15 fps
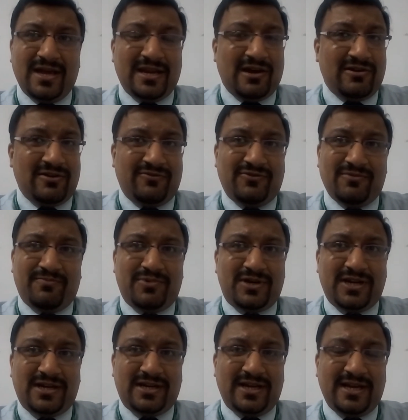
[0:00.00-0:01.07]
Now if you put
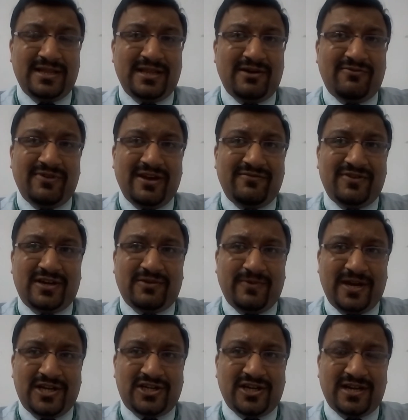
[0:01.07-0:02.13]
it in the wave
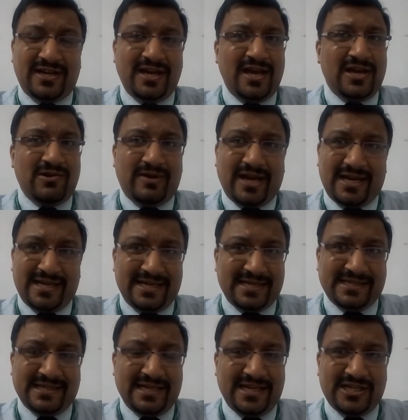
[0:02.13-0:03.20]
equation, you can
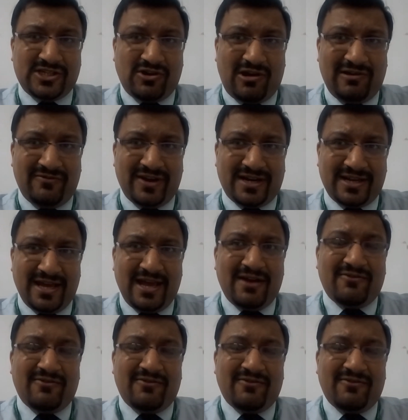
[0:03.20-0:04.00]
easily solve it.